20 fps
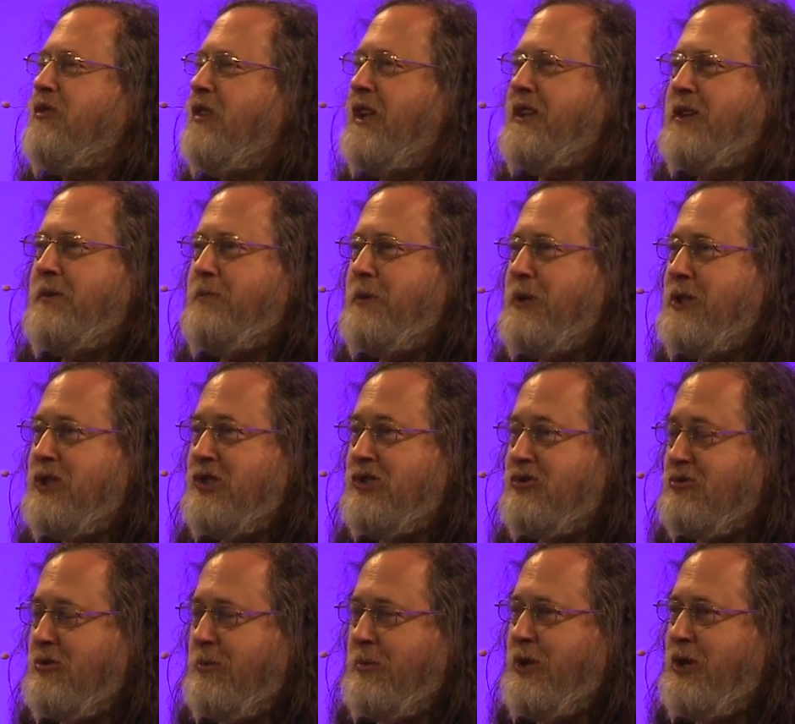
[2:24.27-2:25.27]
let it be
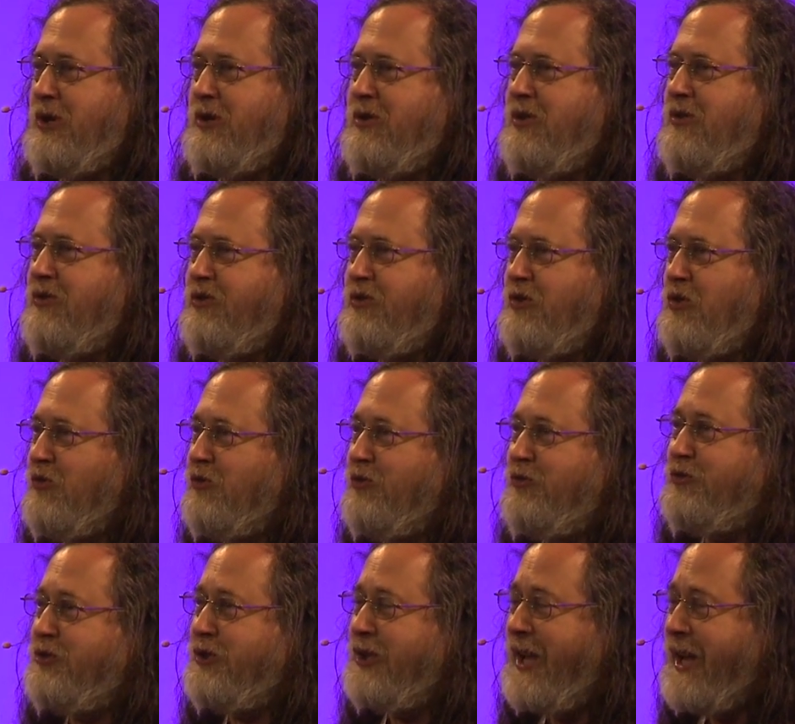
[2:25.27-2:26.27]
distributed through
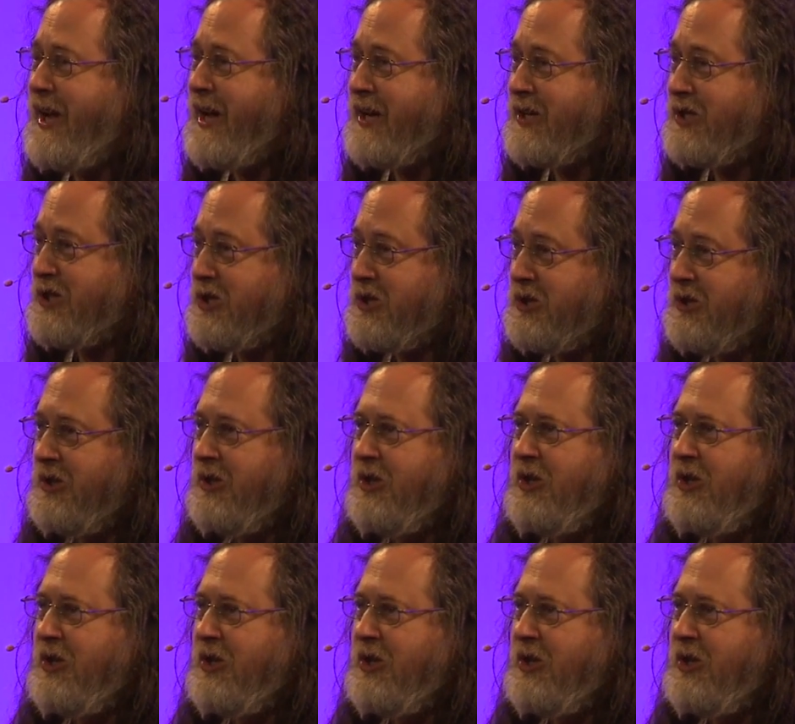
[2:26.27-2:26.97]
Flash,